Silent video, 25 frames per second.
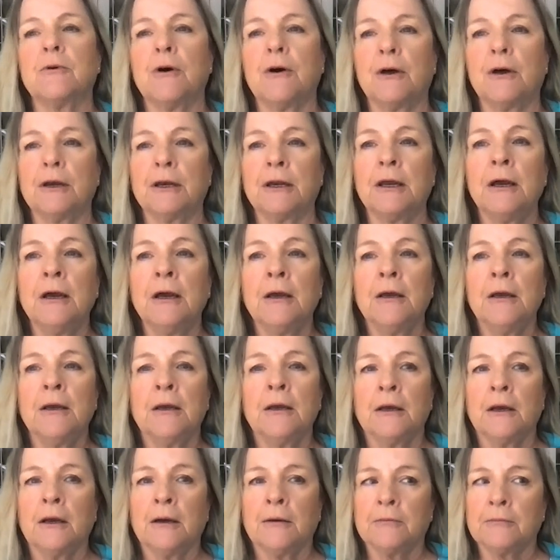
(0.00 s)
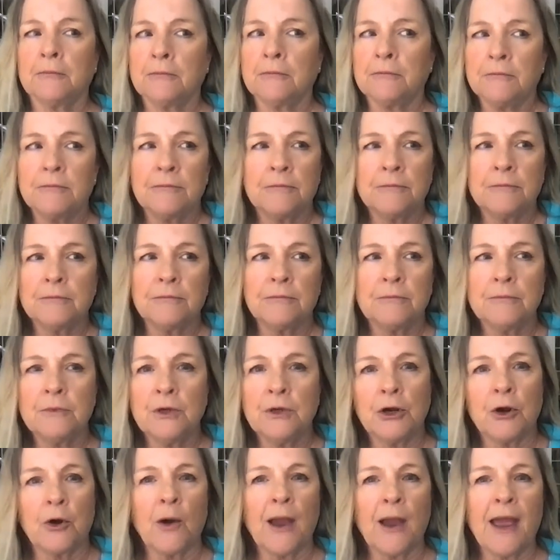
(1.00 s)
on, you know,